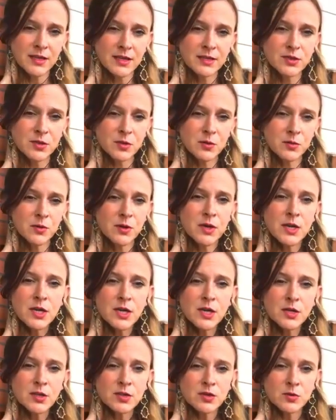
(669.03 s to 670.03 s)
Like, so
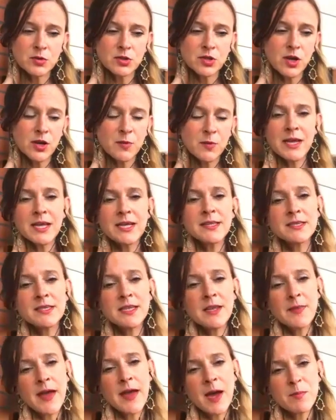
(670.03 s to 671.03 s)
we're talking about an
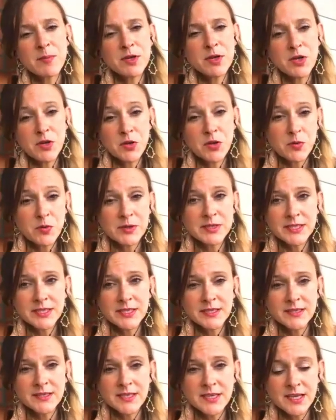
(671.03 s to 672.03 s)
incident that happened to you in
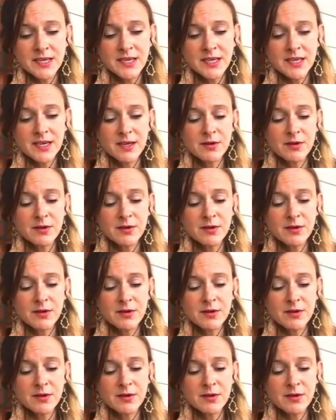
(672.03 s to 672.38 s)
DC,